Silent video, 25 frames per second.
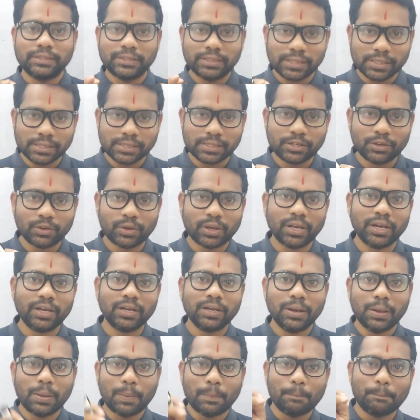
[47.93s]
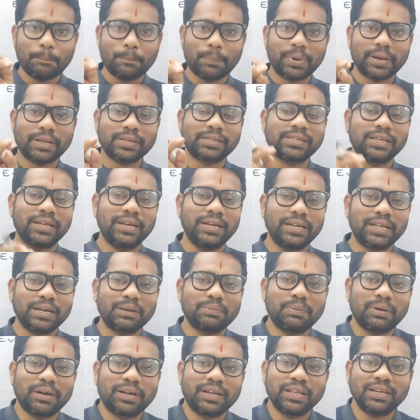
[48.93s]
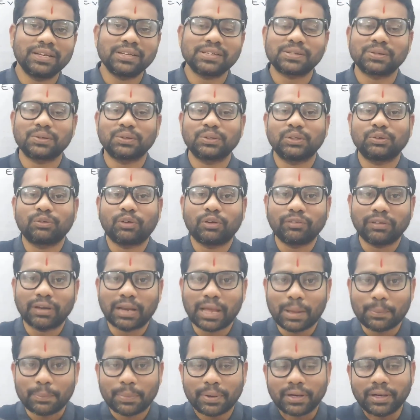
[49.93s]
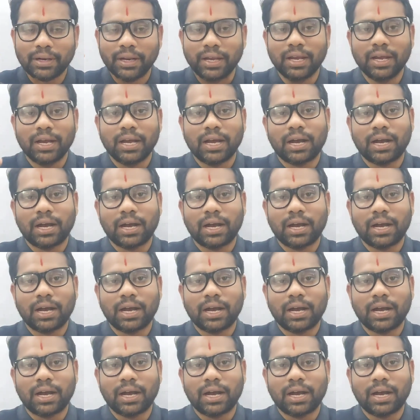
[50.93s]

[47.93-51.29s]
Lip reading: just you can press the enter button, so that what will happen,